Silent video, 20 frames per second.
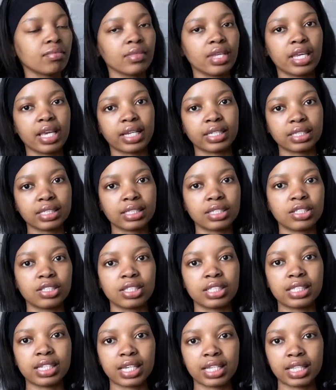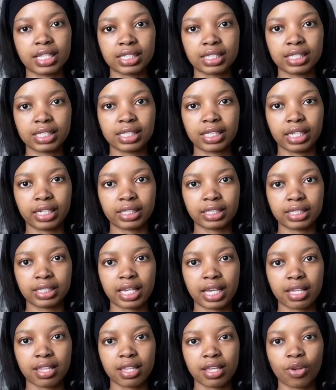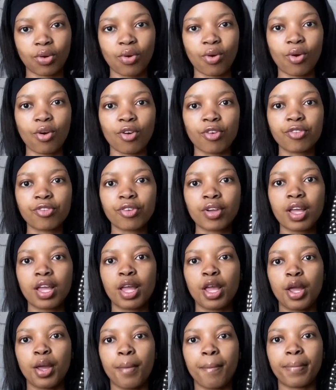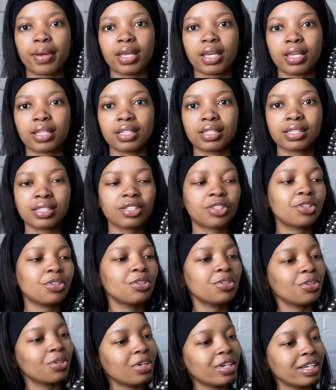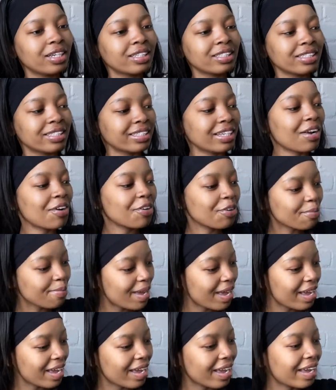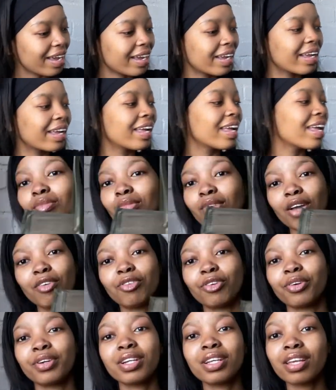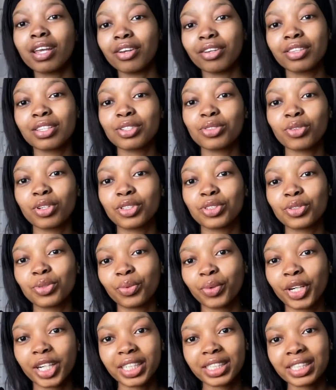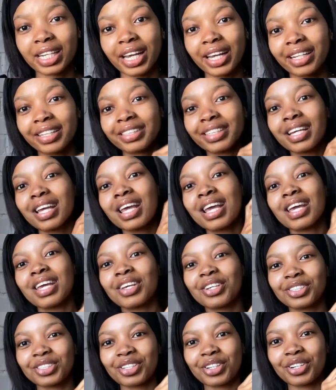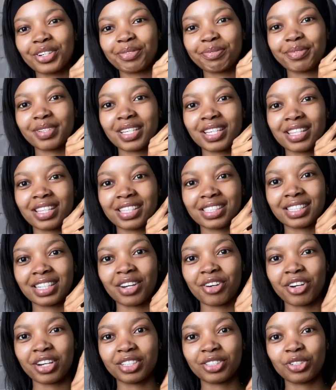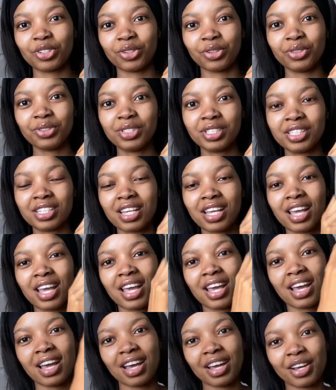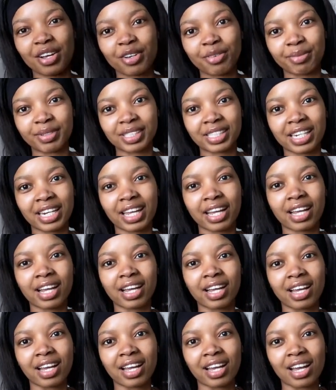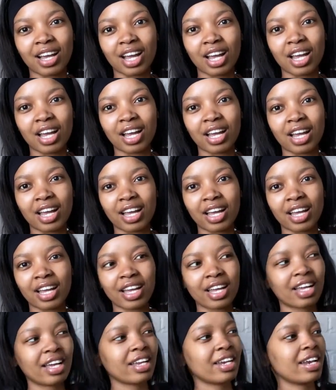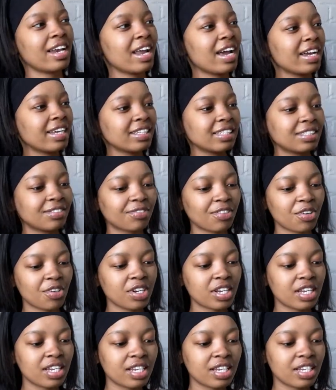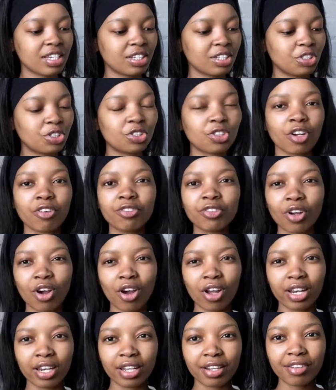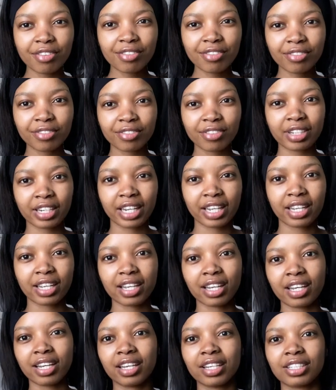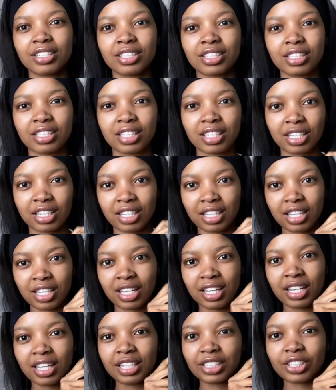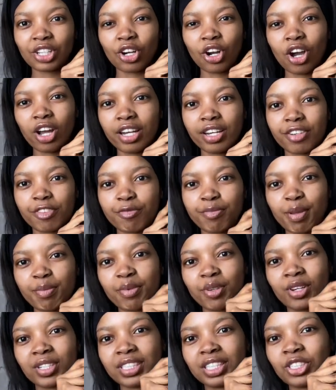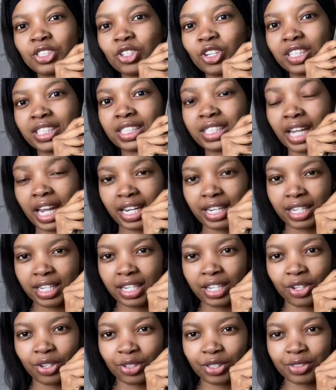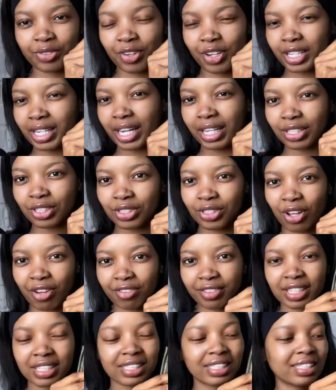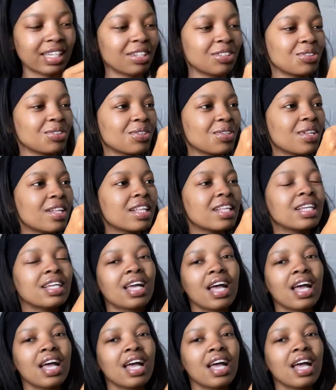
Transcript: yeah, I just need to take this little tag thing off. But yeah, this cute little Zara bag. I've already carried this one to War Child. He also got me the Zara tote. It's in like a nice very soft olive. Like it's an olive, but because it's not shiny, it looks really like soft and subtle.